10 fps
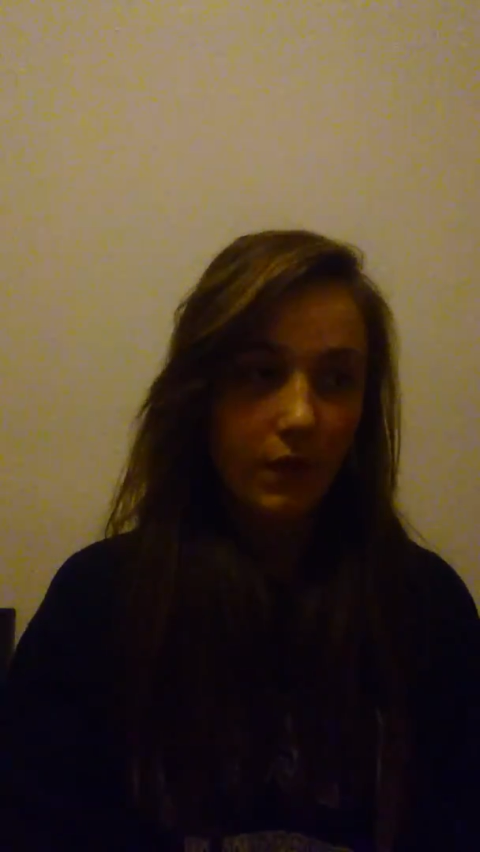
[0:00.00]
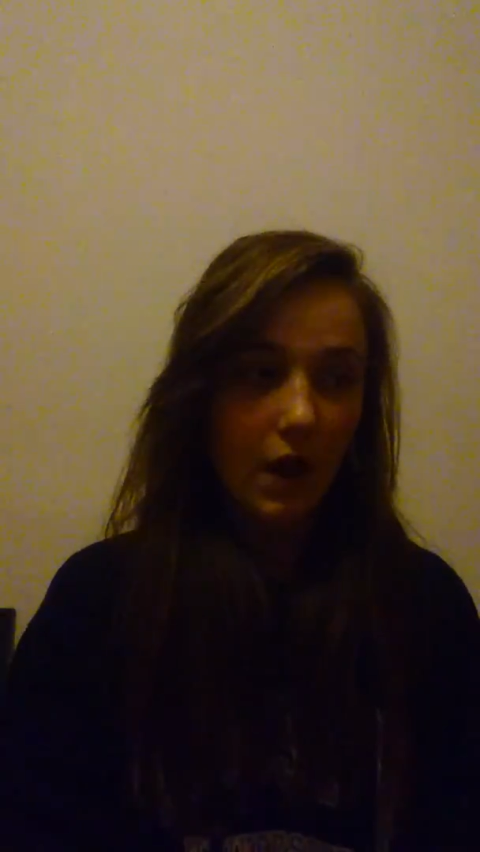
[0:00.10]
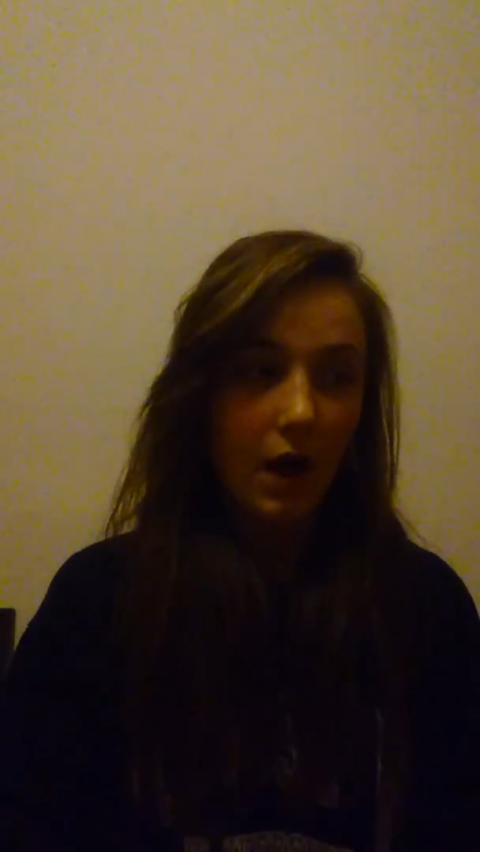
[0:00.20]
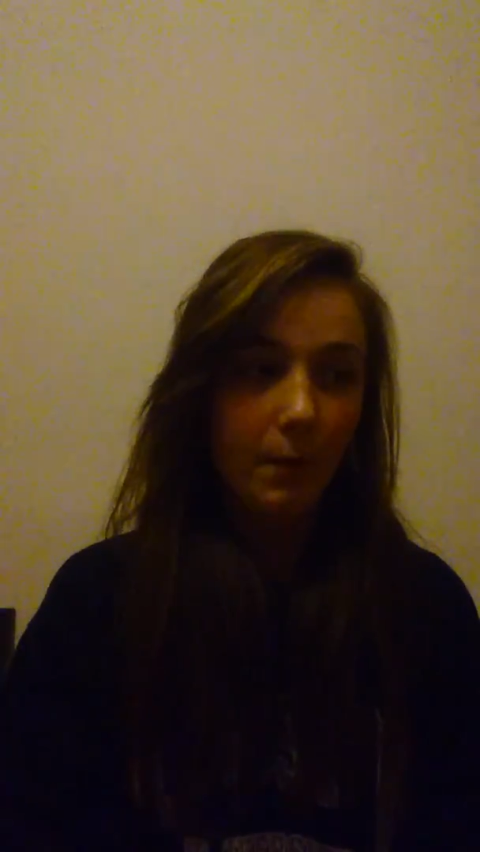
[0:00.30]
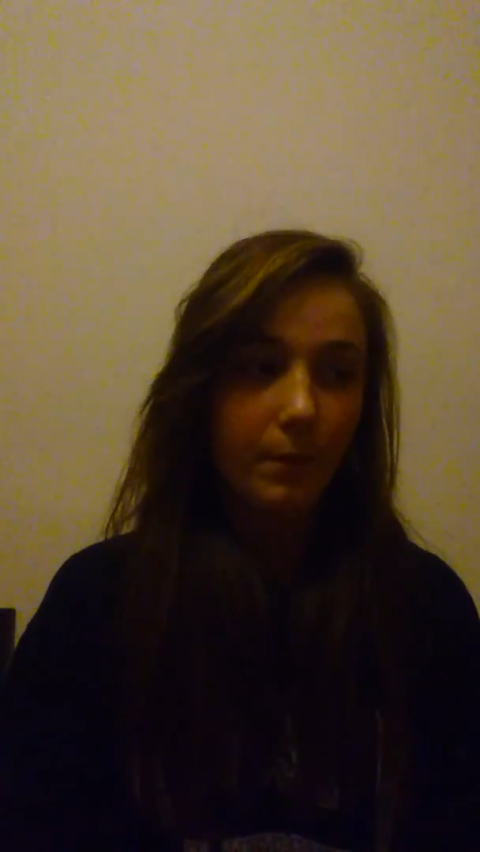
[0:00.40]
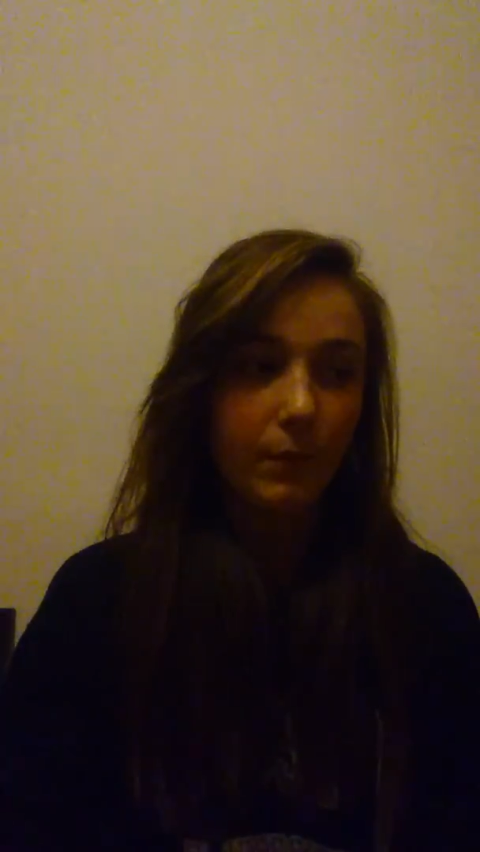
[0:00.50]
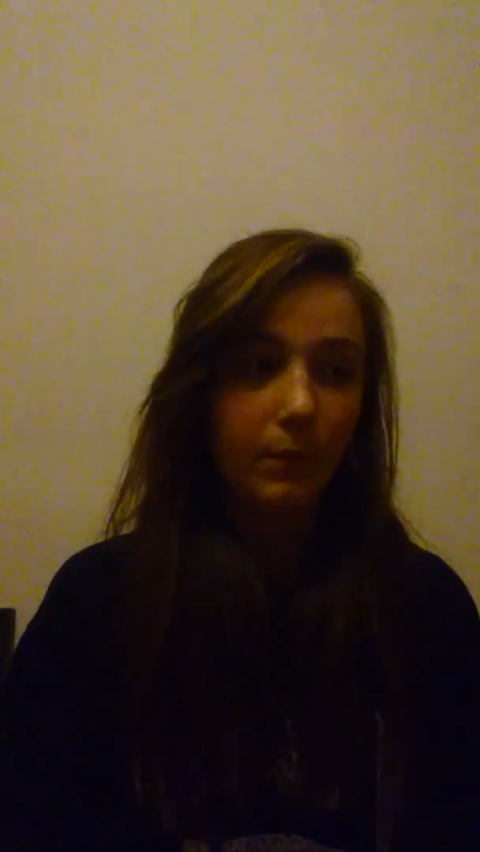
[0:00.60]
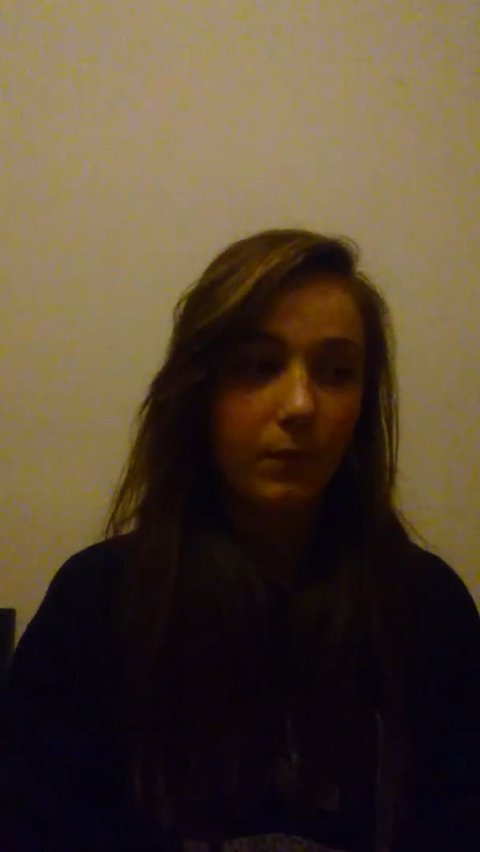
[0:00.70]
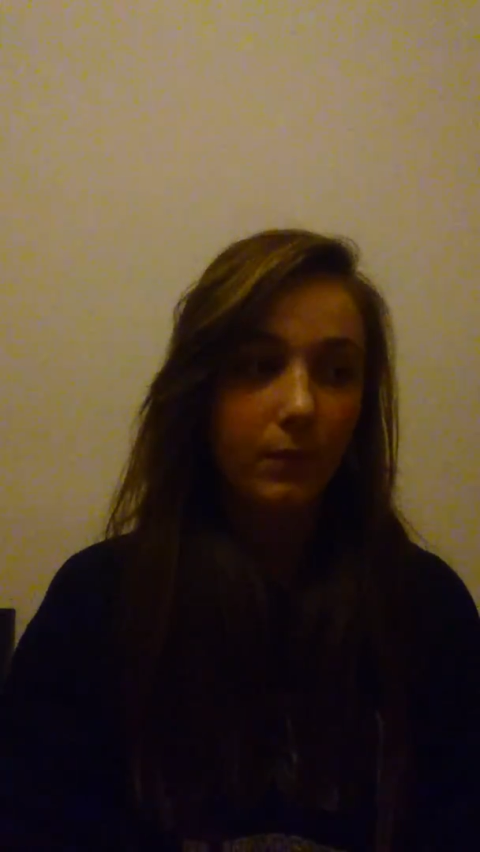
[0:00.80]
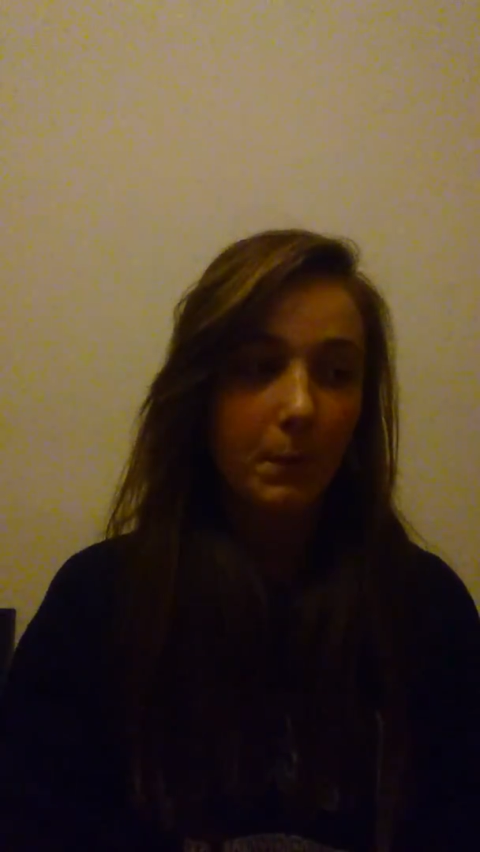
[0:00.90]

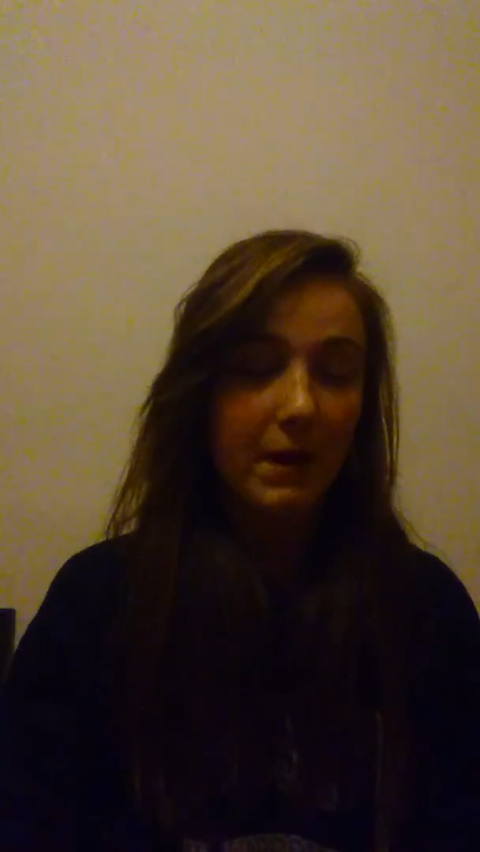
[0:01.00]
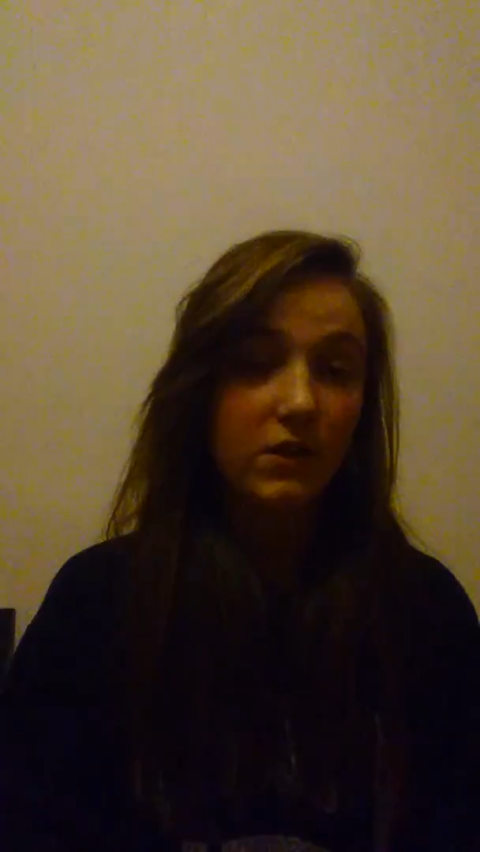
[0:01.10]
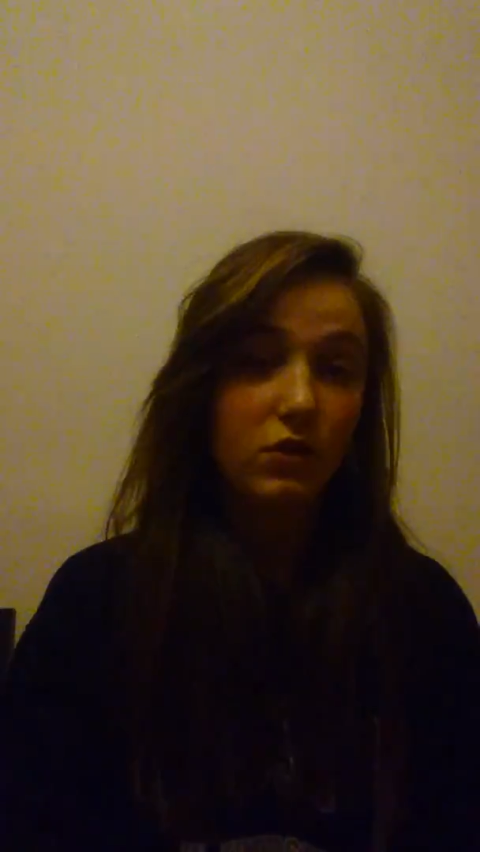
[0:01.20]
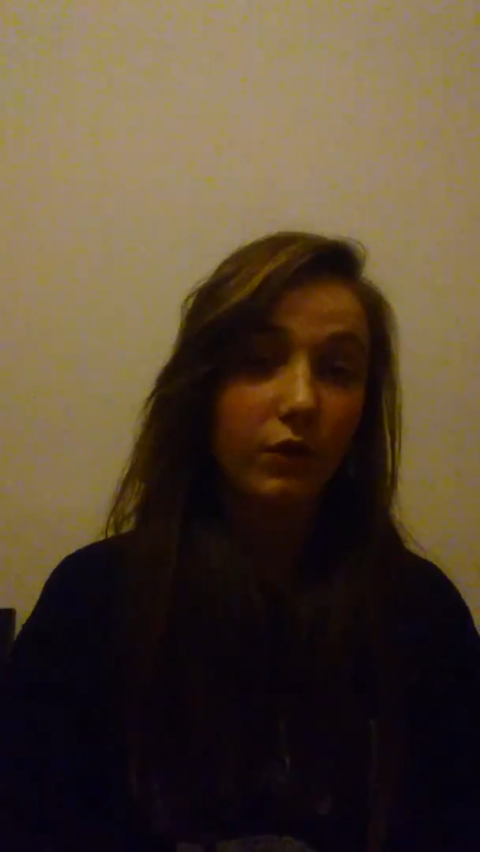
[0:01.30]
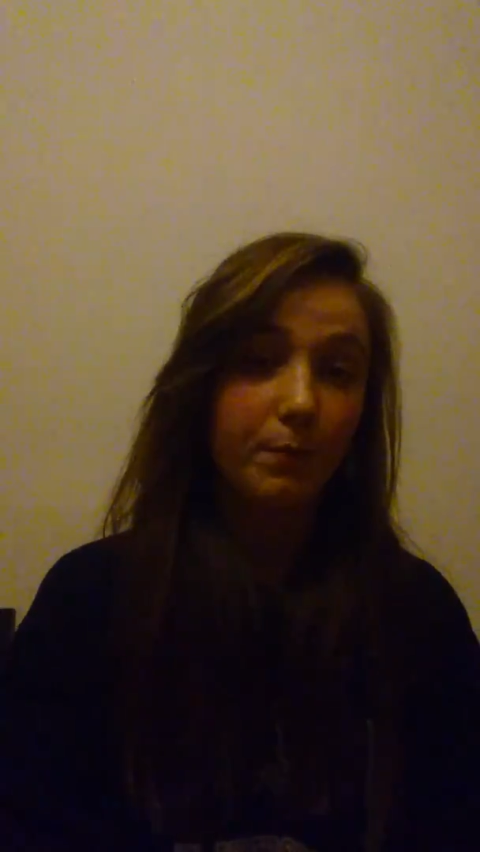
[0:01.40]
the picture